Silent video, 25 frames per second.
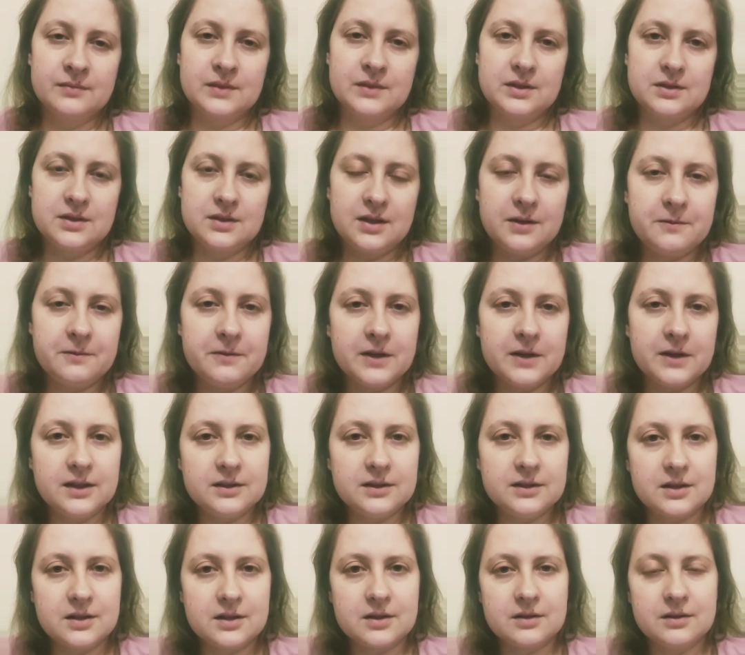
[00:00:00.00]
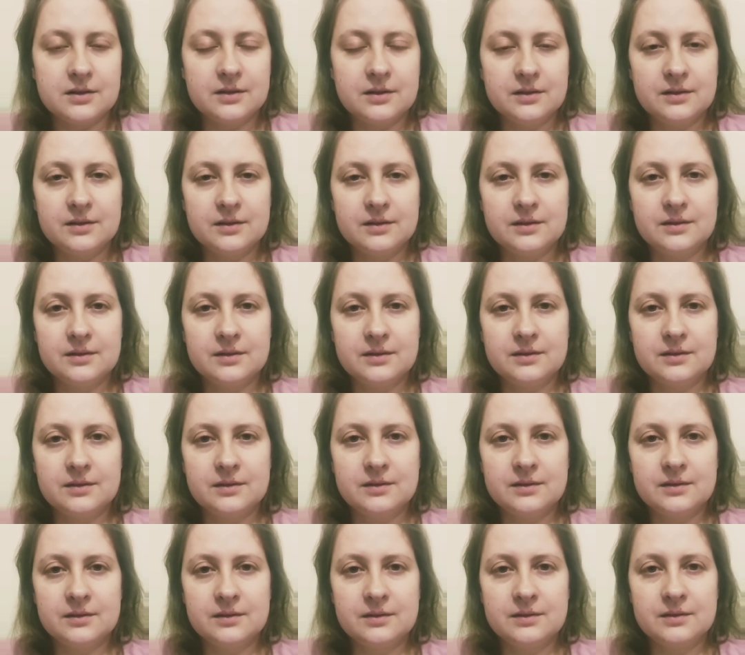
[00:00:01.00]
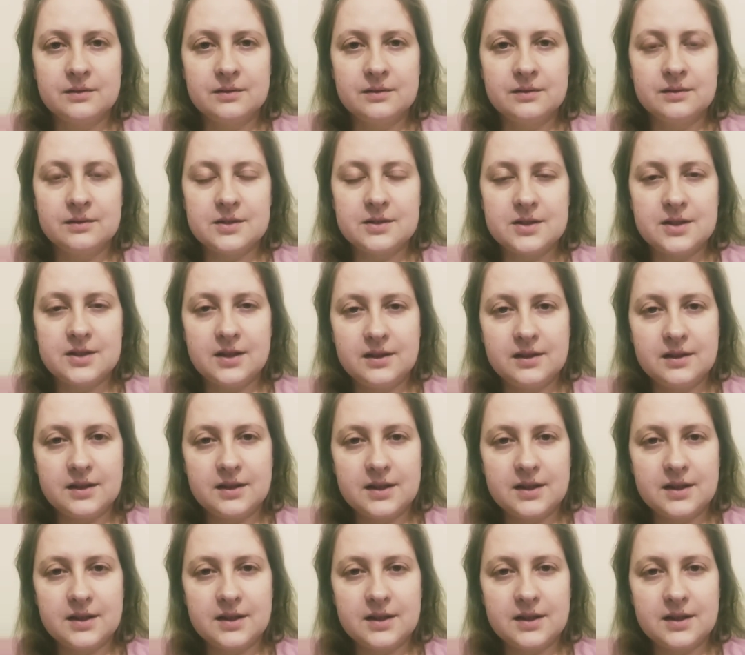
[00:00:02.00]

Seek Father. Seek the